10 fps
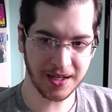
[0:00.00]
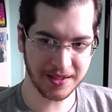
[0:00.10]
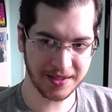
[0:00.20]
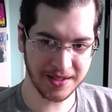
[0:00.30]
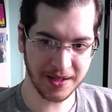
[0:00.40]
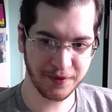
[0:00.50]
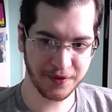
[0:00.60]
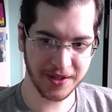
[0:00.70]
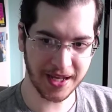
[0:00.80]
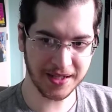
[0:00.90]
done for
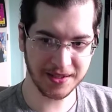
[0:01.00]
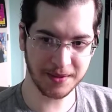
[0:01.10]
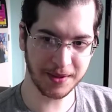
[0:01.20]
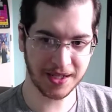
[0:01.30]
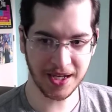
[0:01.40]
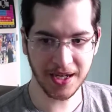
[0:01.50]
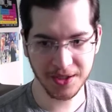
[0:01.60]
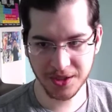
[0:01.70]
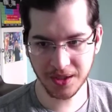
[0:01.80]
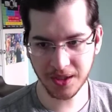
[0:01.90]
that. So I'm like, yeah,
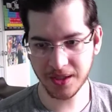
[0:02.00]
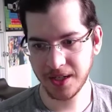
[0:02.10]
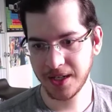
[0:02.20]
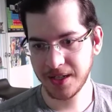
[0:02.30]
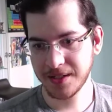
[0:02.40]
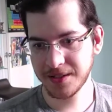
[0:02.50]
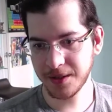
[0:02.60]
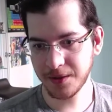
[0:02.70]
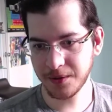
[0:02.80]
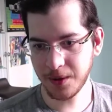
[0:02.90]
sure.
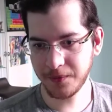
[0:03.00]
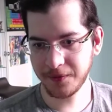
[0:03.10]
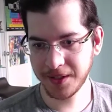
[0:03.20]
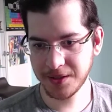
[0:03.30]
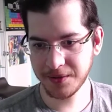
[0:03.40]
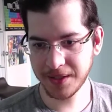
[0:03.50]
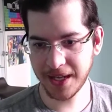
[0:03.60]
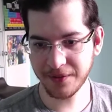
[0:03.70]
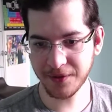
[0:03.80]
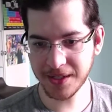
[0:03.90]
So hopefully
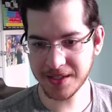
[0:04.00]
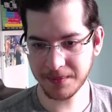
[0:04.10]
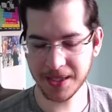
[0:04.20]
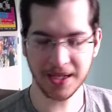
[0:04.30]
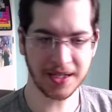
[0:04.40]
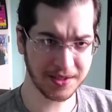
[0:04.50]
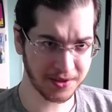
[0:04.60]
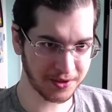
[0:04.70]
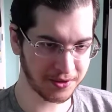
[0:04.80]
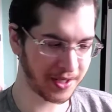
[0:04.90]
2.5 weeks I'll be getting
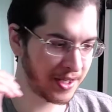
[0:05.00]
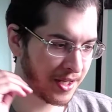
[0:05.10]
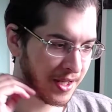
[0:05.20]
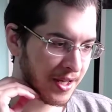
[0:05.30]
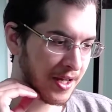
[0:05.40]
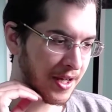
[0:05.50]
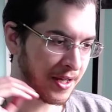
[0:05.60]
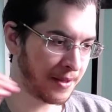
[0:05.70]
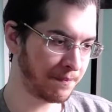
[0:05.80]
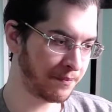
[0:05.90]
surgery.
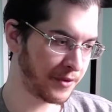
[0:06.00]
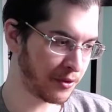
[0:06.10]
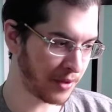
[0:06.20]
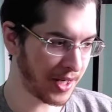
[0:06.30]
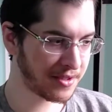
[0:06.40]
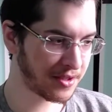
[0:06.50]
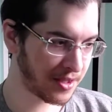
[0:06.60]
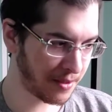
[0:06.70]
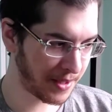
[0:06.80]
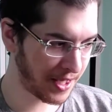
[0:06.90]
The rods are
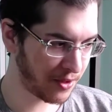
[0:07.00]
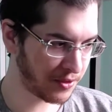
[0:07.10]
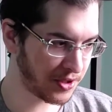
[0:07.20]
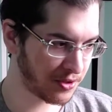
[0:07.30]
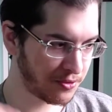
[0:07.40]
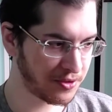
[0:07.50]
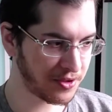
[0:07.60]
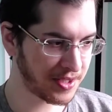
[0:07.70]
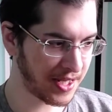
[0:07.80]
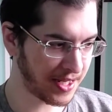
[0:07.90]
coming out, the screws are
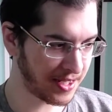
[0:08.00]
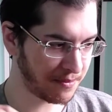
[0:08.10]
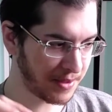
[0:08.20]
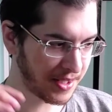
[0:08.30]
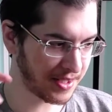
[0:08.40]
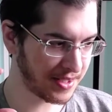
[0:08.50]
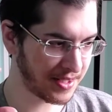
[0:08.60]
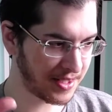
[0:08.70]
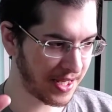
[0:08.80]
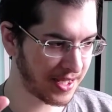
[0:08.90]
staying in, because to
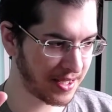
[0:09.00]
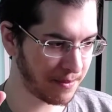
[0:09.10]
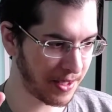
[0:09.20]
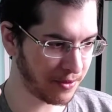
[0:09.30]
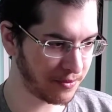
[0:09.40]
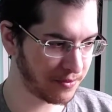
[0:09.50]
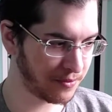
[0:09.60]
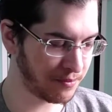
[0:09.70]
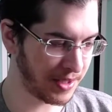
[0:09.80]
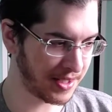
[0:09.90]
take them out
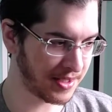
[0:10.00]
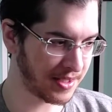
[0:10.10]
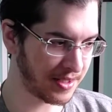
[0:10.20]
means